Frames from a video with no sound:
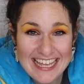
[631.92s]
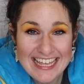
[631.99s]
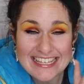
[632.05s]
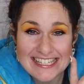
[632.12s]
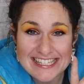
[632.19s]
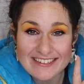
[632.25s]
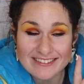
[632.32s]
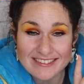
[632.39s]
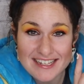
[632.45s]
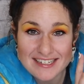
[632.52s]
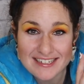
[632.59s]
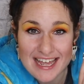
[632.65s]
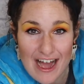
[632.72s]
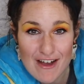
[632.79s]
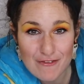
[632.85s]
He still
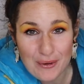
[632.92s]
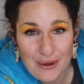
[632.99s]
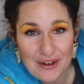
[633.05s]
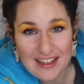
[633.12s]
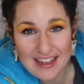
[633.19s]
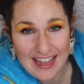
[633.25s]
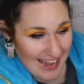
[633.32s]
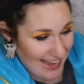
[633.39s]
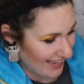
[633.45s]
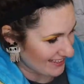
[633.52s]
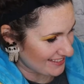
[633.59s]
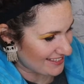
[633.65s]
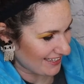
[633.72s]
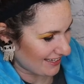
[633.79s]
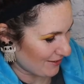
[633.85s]
doesn't have working
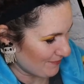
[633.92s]
hands.